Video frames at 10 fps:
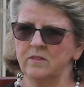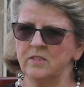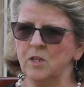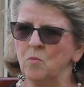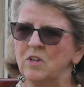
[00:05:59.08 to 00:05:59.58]

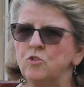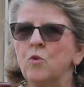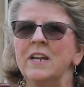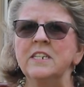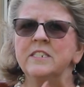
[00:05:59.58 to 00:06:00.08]
someone
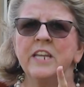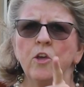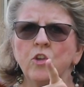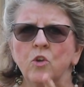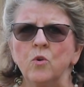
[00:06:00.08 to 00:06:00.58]
trying to
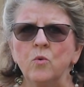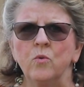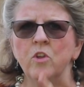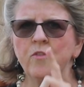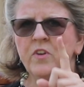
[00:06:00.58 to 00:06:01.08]
tell
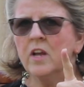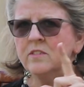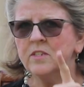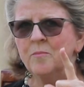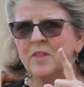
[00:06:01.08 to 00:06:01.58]
you you've
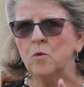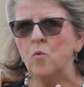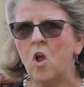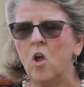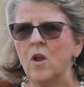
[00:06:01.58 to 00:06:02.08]
done something
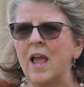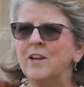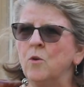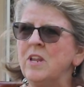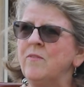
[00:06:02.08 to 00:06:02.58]
wrong. I
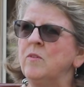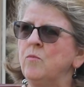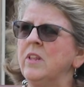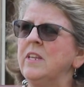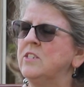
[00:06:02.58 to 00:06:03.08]
don't even
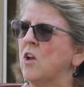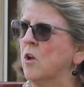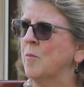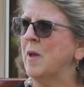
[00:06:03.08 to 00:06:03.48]
really talk